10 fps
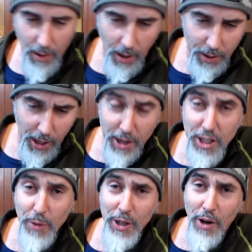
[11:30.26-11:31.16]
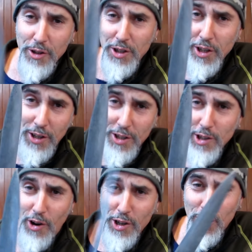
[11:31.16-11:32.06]
Okay, so we know this thing can
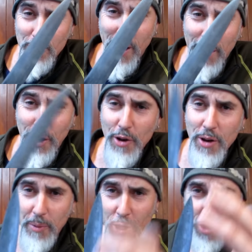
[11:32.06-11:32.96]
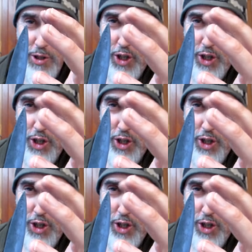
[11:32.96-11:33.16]
slice a tomato, and we know it's